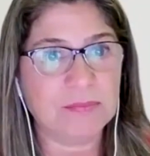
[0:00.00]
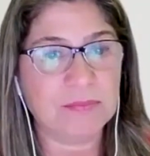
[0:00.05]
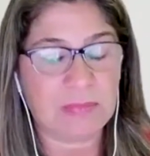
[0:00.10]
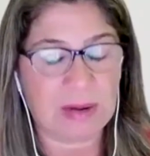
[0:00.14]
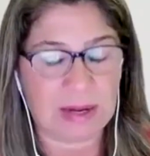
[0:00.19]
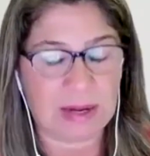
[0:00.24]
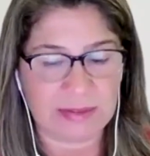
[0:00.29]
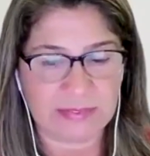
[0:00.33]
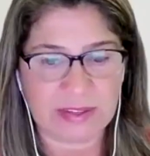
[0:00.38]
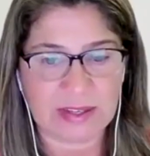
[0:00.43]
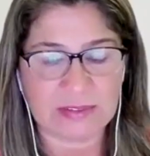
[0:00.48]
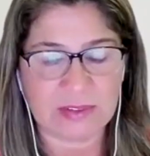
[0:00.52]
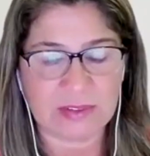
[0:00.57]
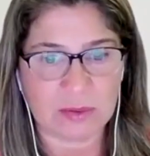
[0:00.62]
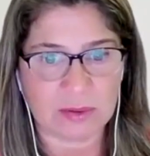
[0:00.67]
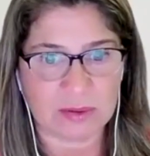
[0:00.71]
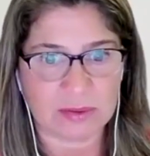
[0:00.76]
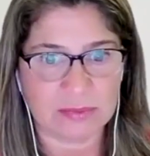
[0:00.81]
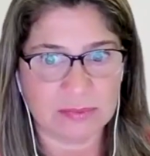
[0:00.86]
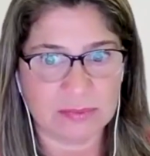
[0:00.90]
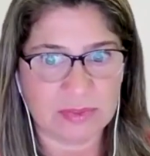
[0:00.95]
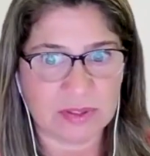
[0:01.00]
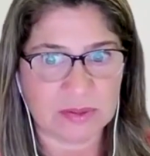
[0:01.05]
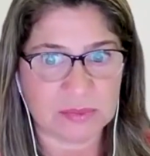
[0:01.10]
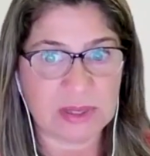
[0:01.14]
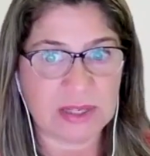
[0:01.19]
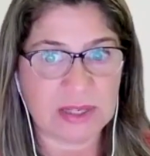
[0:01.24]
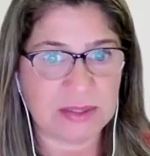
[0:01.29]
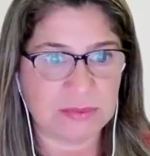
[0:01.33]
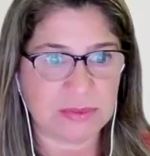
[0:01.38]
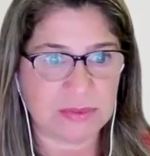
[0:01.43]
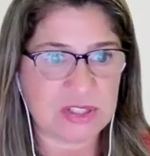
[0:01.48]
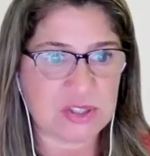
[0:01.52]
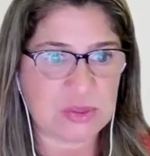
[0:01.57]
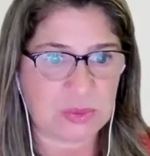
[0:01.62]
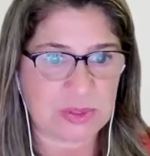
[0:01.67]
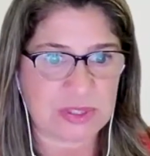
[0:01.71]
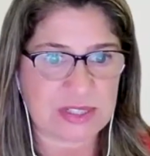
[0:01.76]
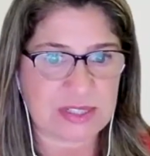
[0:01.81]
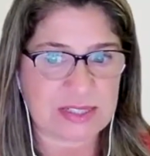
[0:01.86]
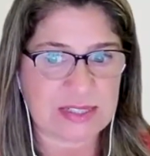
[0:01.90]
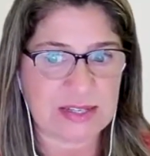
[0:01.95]
I think there are many
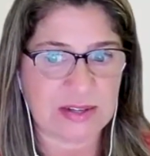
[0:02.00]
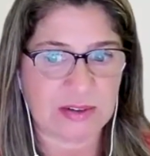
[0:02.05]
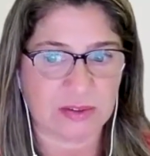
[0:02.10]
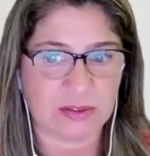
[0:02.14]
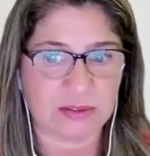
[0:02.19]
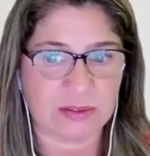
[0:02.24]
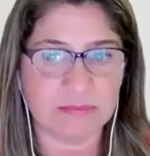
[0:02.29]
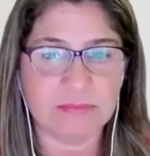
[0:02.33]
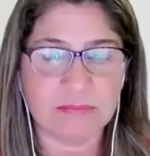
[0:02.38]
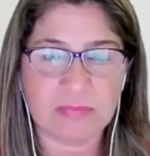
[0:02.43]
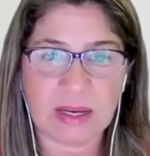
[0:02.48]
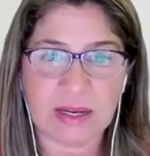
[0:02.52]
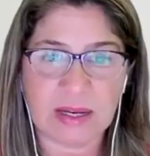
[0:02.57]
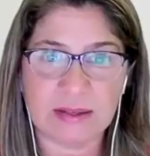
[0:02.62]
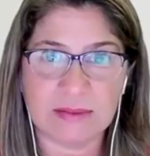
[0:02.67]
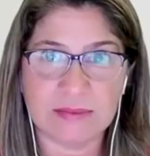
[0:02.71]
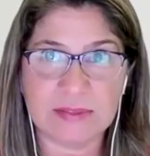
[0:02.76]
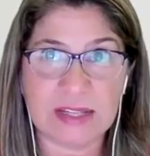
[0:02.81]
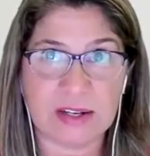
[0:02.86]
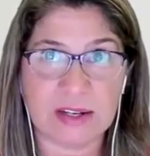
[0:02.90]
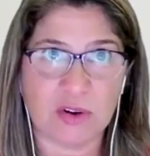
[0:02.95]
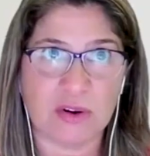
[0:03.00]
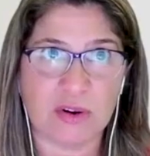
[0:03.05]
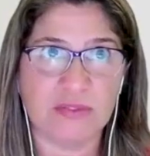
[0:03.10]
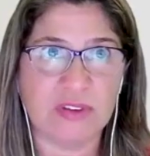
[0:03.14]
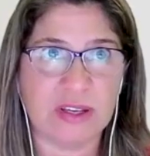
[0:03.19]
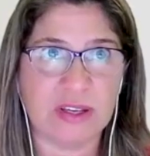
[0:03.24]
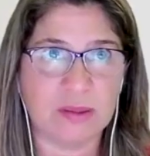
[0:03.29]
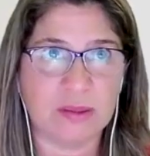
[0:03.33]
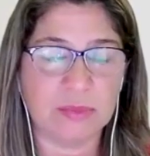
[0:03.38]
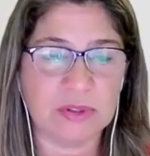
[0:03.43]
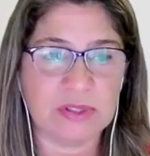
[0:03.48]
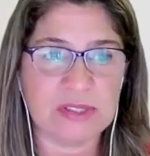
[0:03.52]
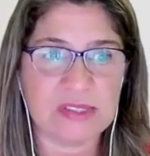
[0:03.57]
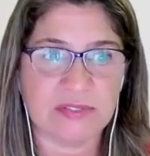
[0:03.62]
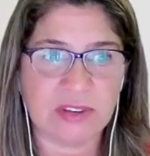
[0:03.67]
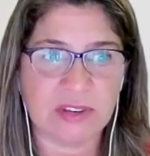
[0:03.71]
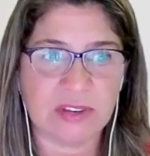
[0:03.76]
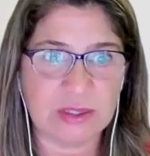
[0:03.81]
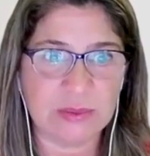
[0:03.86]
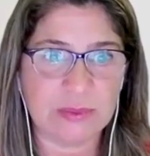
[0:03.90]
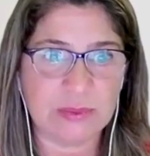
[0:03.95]
resources there that are available. It's
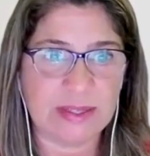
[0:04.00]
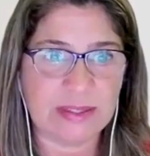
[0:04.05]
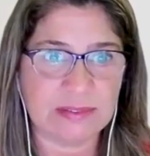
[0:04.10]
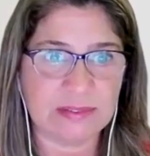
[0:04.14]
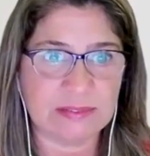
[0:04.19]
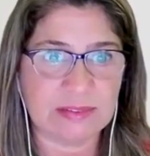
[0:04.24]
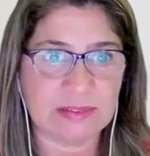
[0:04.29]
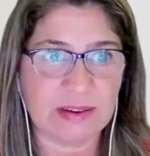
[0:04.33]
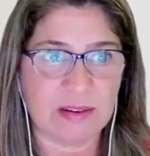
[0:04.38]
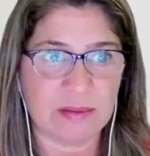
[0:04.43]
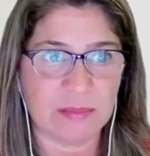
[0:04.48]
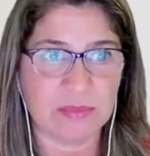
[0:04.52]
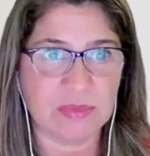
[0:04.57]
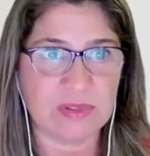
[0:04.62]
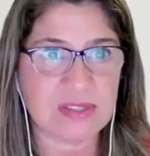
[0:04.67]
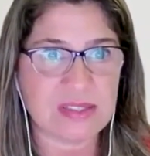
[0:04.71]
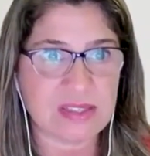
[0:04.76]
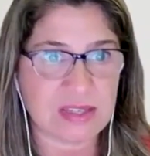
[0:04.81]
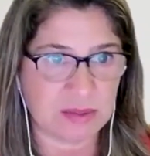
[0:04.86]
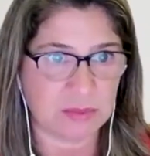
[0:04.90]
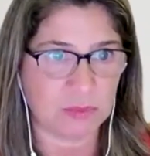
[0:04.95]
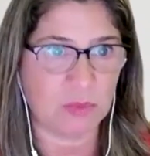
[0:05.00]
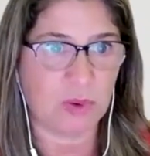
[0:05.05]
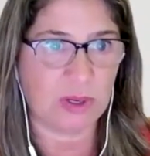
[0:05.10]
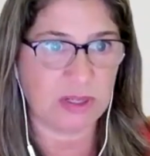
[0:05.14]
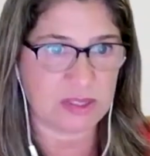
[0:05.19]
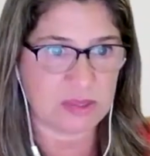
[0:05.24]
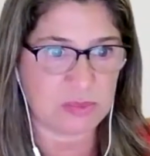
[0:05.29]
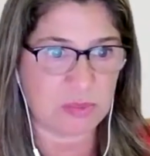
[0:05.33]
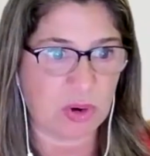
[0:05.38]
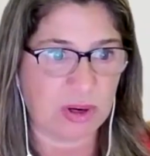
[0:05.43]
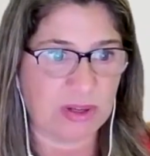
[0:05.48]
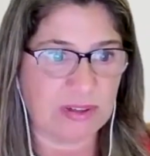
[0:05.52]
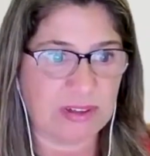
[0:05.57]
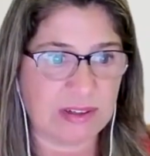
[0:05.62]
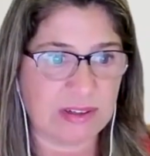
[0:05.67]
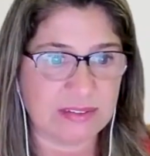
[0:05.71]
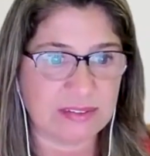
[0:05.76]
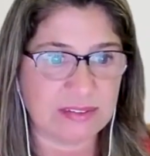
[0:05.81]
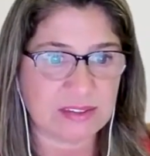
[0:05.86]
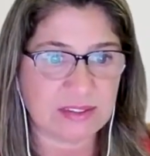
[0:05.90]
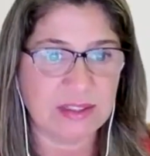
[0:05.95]
evaluating them, seeing what's more
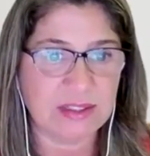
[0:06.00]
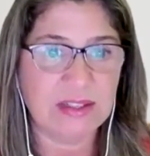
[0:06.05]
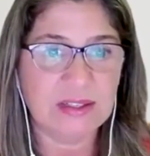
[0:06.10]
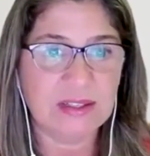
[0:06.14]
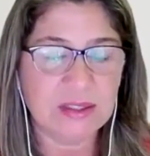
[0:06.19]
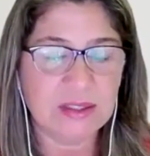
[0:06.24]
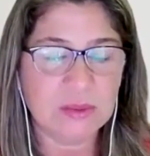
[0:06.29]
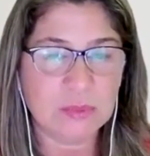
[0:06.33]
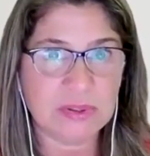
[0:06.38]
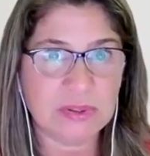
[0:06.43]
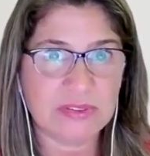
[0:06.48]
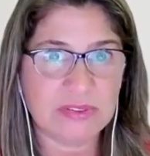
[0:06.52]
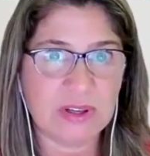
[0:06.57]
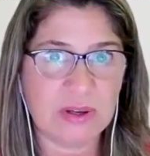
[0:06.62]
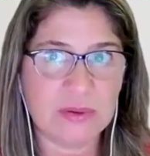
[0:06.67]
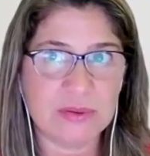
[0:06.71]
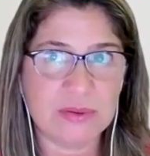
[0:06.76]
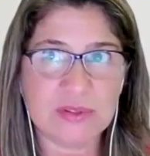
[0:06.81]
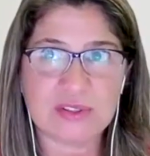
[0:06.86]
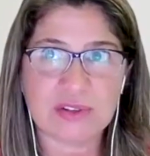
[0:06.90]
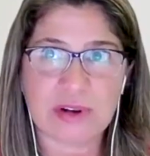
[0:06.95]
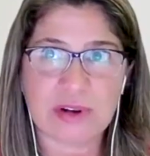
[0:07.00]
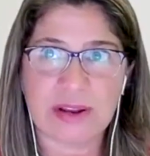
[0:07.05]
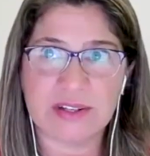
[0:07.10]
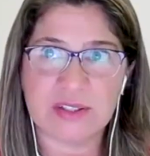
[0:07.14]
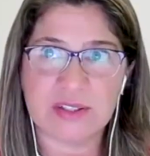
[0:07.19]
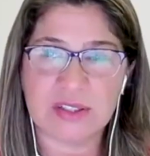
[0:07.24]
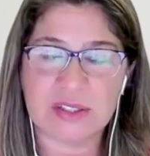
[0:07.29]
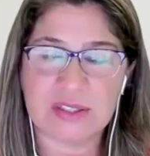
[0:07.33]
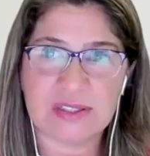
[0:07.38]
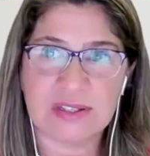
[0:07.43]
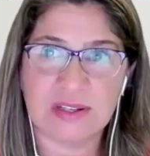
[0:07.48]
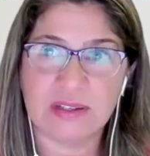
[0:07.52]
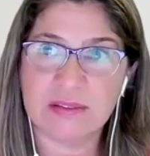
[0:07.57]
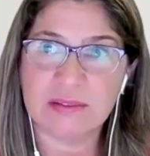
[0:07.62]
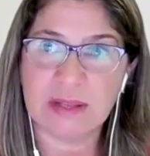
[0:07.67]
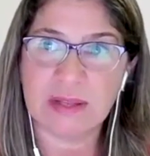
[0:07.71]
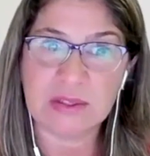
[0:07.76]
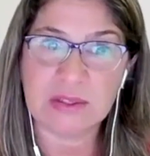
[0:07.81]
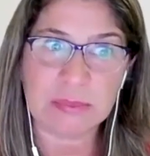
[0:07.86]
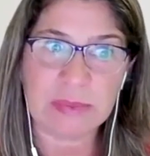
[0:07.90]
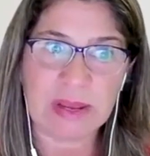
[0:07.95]
aligned with those strategies
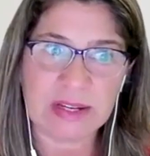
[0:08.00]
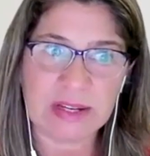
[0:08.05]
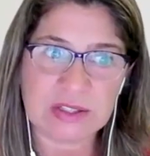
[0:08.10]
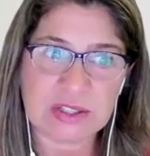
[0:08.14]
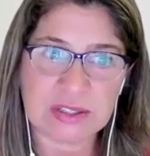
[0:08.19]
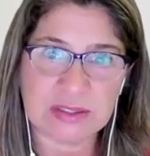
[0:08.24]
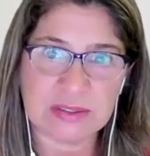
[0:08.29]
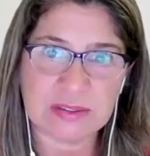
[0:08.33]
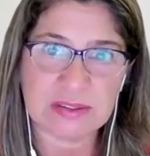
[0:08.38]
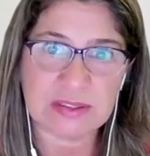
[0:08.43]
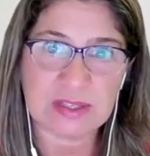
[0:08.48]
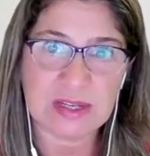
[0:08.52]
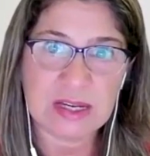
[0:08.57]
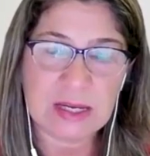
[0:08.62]
that you mentioned.